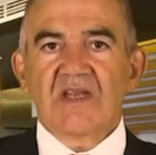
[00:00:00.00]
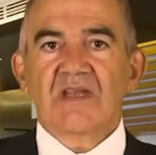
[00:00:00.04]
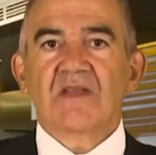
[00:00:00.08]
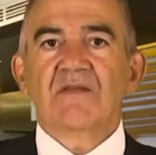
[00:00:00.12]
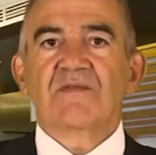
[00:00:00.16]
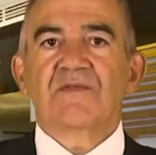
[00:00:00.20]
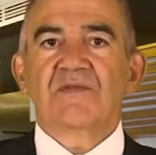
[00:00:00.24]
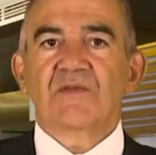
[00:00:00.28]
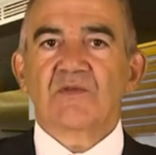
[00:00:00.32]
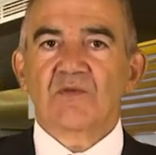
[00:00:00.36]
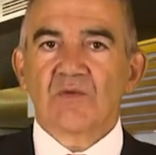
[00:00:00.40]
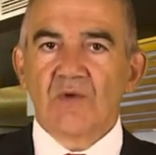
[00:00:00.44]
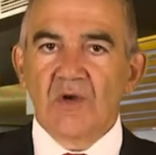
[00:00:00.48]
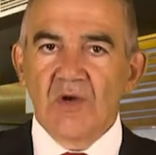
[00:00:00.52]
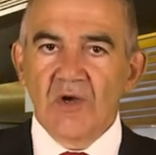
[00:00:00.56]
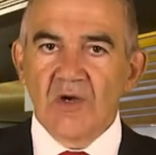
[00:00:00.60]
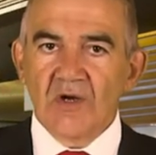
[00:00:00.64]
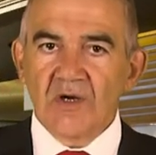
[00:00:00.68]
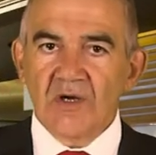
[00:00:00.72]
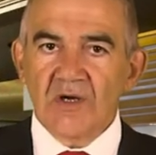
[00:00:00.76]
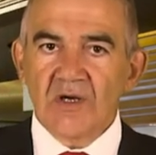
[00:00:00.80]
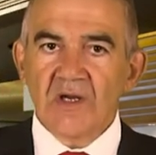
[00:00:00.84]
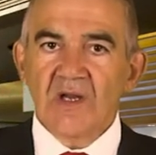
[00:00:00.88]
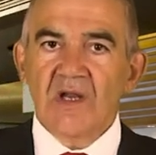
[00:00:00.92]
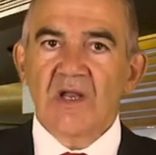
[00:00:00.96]
If you
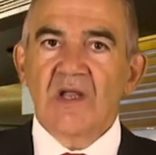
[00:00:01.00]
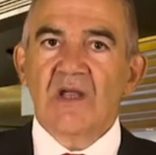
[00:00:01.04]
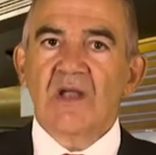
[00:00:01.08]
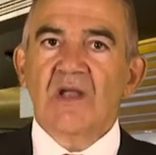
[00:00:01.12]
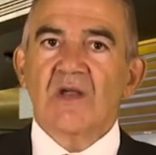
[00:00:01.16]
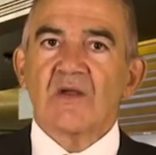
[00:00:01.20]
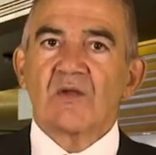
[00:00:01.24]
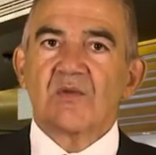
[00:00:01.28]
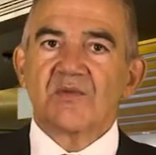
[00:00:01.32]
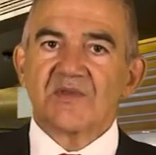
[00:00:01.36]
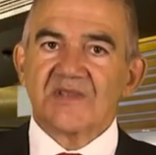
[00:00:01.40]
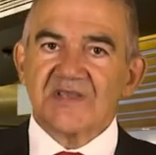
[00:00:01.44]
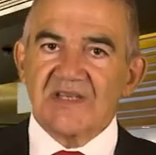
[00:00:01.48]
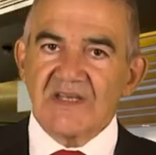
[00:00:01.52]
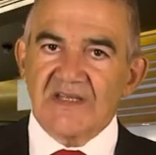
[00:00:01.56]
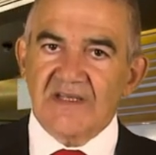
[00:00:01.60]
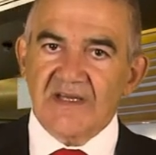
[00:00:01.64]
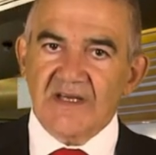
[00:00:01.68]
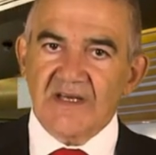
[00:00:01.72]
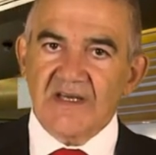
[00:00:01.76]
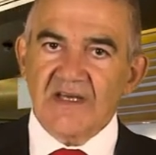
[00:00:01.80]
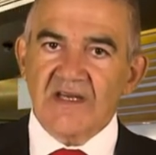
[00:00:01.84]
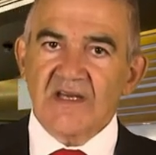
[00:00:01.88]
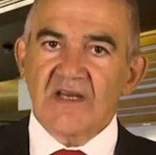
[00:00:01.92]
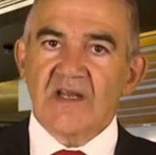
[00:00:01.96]
are
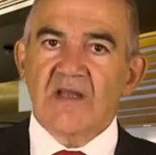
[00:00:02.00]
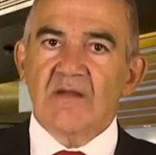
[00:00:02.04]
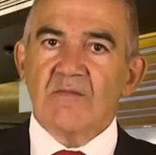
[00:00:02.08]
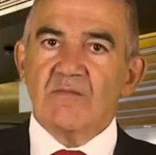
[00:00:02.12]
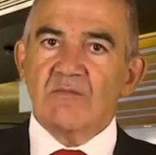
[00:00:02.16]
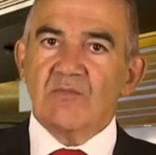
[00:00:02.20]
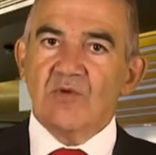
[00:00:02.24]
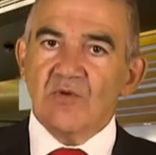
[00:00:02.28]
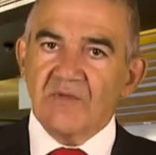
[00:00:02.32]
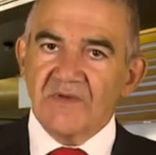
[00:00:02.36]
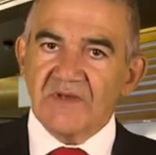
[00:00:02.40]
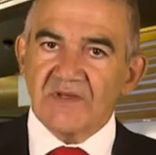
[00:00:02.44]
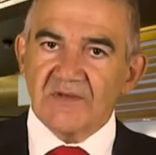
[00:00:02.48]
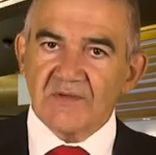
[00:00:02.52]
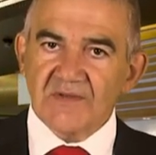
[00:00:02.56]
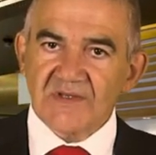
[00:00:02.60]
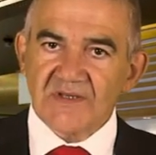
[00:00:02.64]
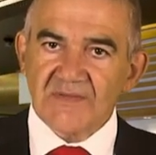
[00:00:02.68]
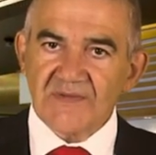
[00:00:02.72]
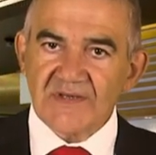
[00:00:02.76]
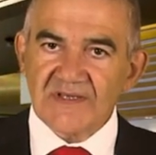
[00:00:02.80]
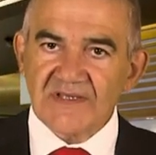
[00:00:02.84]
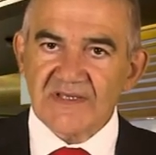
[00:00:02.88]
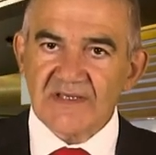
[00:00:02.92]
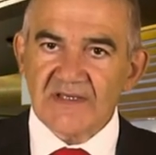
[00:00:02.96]
considering moving to
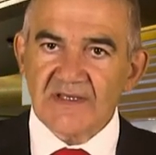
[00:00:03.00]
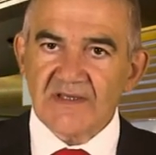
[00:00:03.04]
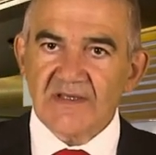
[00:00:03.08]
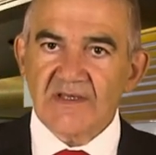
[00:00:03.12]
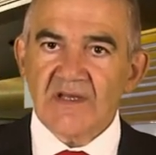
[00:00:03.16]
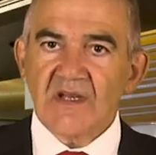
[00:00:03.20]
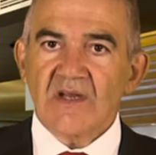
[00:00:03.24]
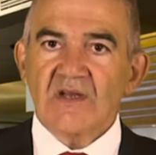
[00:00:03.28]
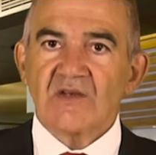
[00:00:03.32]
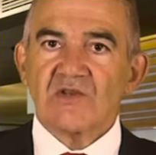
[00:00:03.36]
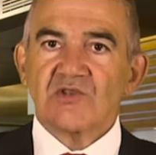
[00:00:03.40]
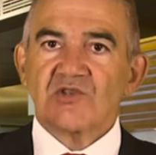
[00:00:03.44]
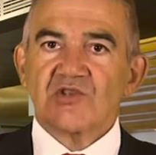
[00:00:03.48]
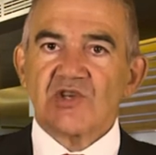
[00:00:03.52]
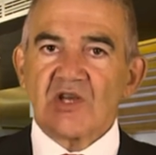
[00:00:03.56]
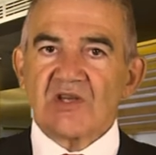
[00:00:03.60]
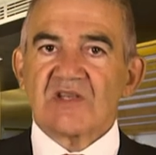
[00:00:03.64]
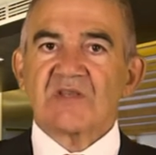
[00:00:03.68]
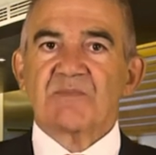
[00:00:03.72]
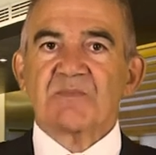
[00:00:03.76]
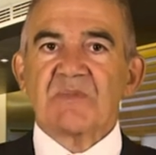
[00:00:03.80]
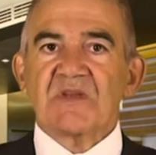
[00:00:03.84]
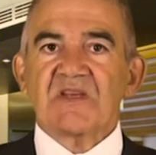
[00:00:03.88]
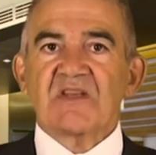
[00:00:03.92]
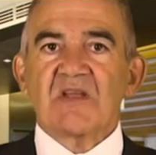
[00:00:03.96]
Switzerland,
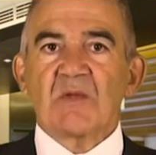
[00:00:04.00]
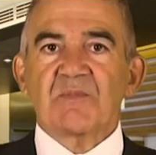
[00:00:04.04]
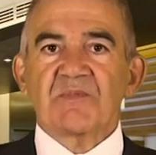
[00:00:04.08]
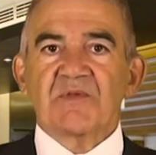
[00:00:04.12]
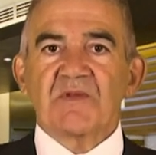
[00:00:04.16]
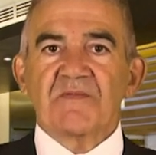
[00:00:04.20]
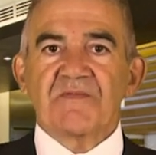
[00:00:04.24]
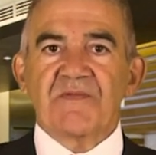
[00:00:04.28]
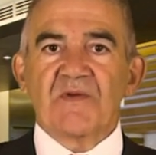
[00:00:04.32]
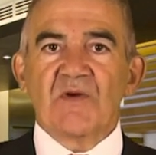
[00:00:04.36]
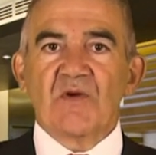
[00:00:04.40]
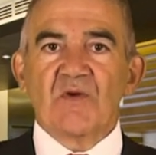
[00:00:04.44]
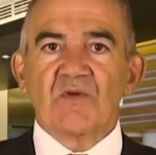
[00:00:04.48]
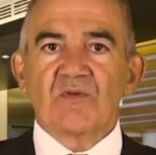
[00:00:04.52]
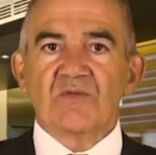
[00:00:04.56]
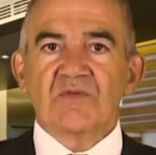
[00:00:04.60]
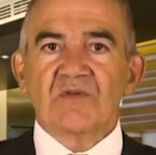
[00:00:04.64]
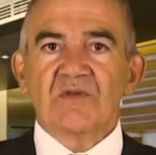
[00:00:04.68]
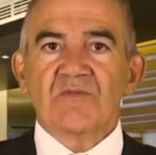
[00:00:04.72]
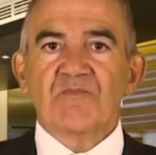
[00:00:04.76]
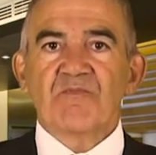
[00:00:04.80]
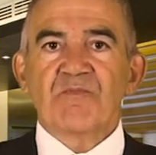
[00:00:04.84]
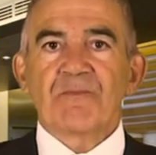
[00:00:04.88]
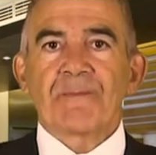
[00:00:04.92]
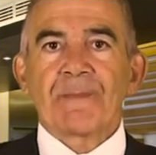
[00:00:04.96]
just pick up the
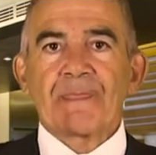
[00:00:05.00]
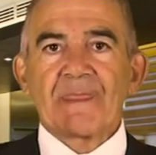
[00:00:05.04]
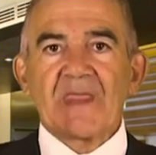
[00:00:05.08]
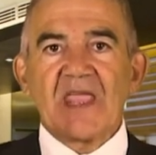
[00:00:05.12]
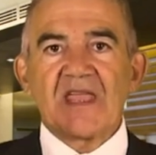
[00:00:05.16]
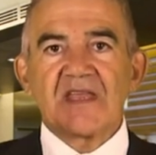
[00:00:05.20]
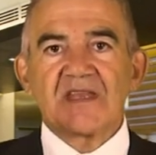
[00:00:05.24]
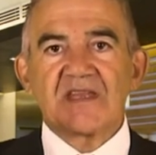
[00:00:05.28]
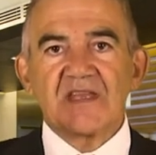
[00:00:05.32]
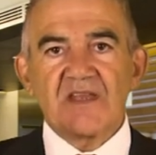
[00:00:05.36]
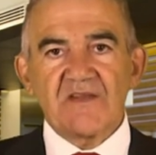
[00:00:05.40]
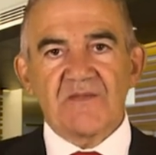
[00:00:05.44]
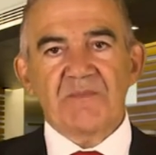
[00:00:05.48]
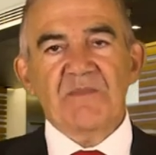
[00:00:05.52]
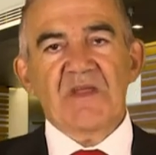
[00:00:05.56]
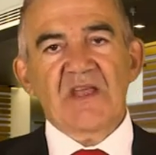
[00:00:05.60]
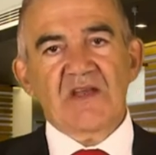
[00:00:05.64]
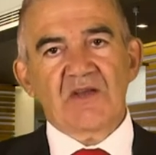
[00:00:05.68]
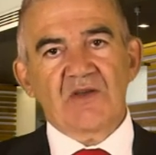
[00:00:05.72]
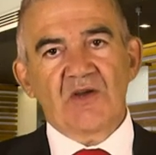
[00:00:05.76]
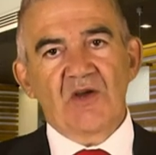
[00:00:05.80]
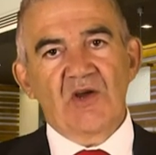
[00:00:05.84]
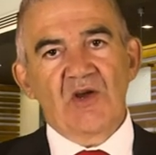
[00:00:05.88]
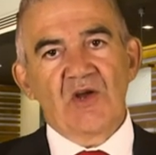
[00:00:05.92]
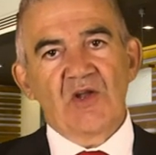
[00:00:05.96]
phone and give me a
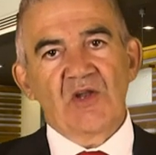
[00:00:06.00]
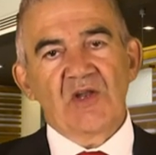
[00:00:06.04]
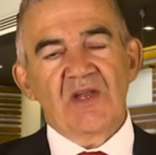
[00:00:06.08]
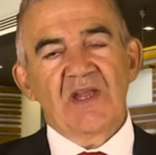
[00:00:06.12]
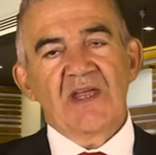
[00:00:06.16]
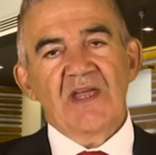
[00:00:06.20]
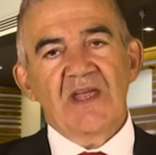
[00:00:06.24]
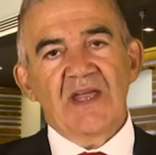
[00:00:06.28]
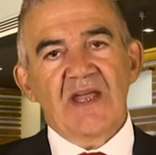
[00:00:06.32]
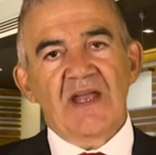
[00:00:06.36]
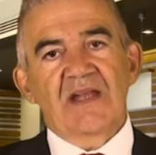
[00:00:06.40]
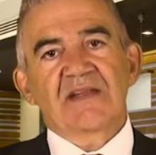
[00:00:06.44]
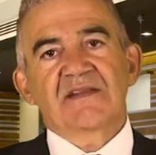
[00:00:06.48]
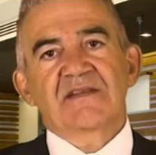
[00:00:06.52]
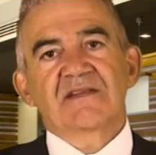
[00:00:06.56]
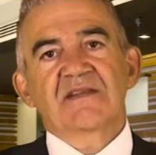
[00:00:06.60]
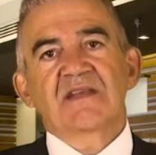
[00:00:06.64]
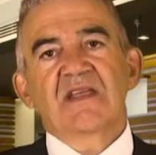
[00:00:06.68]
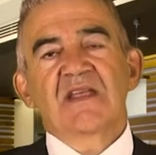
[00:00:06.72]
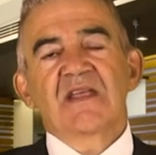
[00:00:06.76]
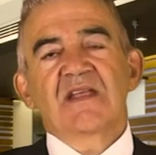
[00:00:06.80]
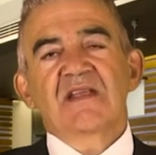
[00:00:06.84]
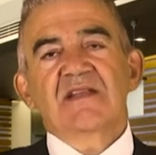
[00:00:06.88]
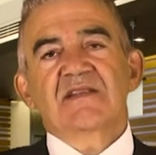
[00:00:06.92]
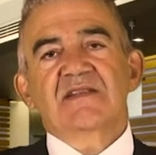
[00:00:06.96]
call at
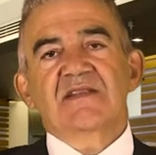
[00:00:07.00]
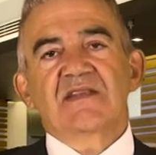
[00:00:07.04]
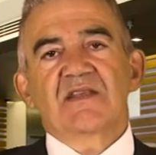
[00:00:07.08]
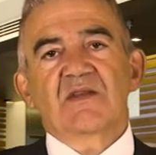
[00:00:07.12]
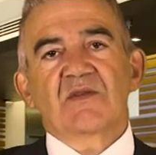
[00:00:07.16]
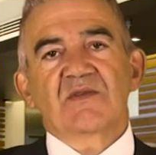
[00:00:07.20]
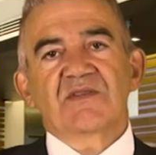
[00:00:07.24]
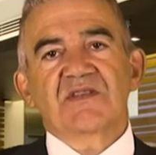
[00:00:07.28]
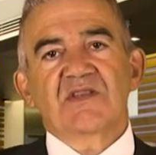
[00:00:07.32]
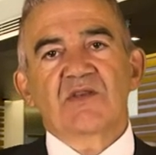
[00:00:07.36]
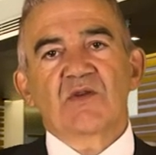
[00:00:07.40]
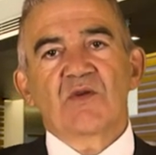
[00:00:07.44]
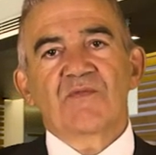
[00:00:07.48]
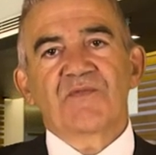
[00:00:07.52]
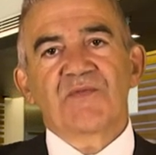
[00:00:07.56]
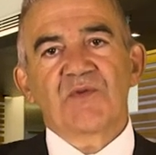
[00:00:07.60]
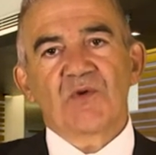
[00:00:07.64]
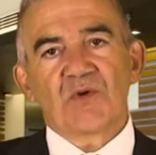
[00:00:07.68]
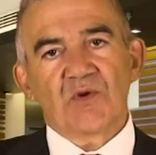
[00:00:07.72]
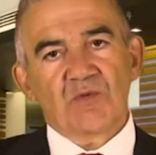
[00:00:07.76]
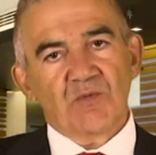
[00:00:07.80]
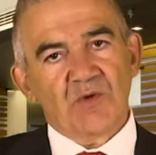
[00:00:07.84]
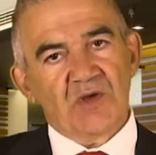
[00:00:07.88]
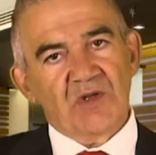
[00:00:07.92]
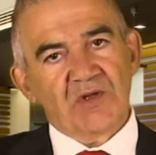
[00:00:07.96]

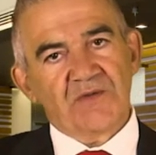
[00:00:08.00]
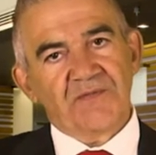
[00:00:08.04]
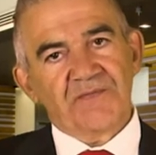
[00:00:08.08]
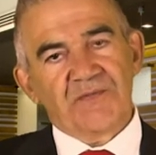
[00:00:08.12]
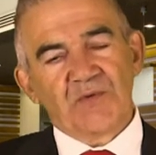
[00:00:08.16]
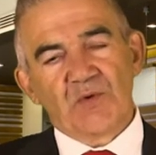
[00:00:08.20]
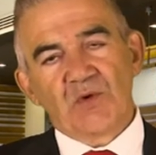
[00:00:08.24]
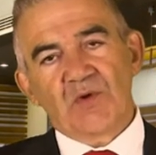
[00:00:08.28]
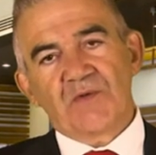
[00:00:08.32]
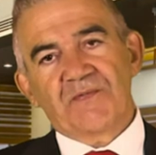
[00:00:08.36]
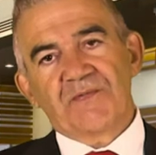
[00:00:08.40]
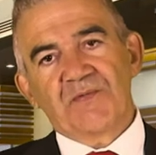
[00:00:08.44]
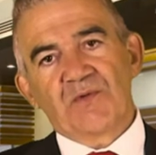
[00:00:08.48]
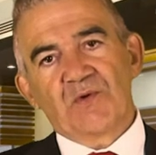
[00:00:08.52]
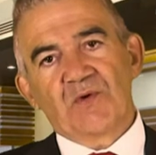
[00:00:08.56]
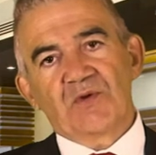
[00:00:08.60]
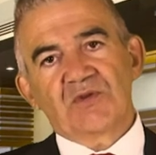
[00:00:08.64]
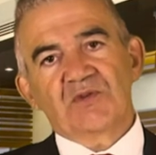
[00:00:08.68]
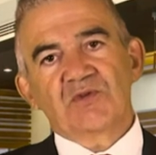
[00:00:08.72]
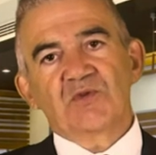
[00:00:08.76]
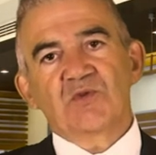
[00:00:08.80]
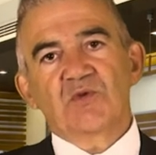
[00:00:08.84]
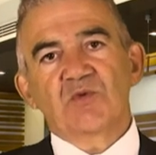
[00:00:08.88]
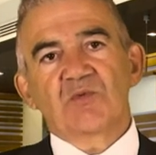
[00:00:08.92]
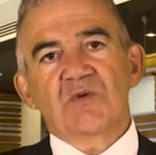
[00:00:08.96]
0041
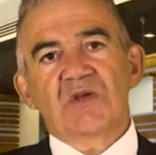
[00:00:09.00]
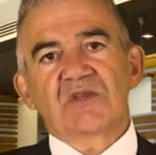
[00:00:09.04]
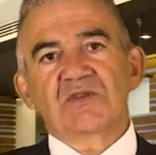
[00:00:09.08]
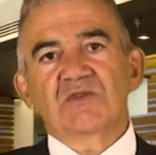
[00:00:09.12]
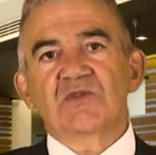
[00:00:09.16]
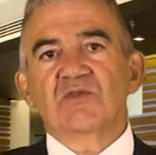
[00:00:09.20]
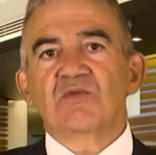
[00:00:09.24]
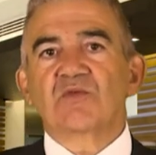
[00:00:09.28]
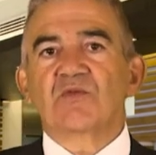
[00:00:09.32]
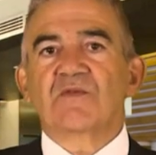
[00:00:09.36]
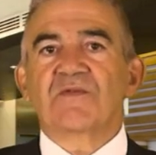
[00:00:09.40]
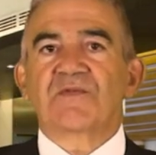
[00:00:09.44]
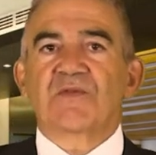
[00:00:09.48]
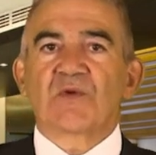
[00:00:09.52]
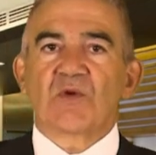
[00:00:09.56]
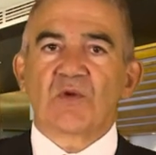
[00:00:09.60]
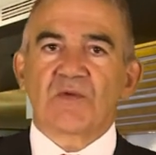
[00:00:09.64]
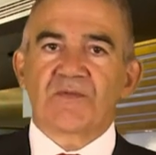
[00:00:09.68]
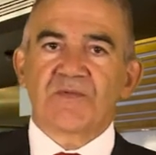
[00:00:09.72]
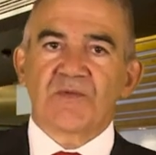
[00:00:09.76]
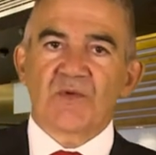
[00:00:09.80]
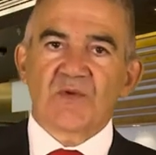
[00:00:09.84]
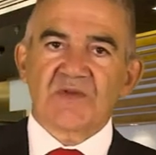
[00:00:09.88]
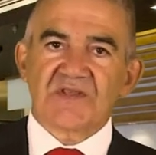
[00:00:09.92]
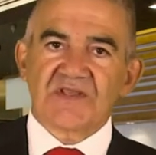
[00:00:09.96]

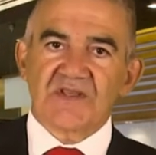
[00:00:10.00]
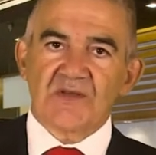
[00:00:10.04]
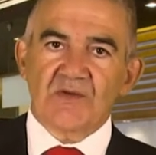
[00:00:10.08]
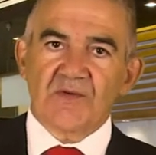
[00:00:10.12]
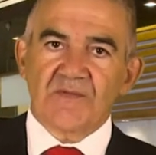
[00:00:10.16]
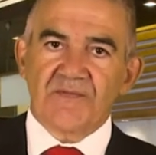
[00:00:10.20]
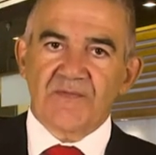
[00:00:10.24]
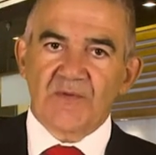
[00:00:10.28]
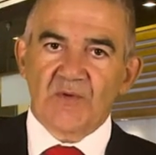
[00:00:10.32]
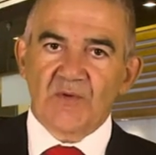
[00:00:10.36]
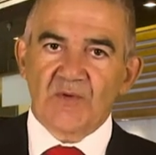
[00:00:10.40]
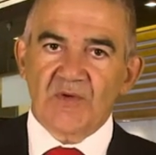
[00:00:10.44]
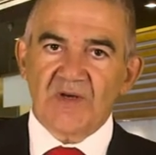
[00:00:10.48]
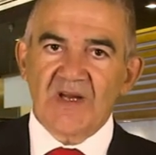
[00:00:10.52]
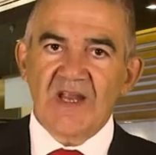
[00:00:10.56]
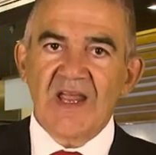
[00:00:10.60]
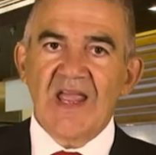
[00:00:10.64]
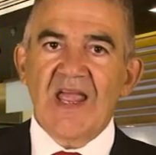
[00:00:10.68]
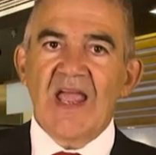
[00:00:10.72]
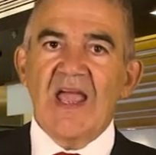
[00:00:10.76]
442124404.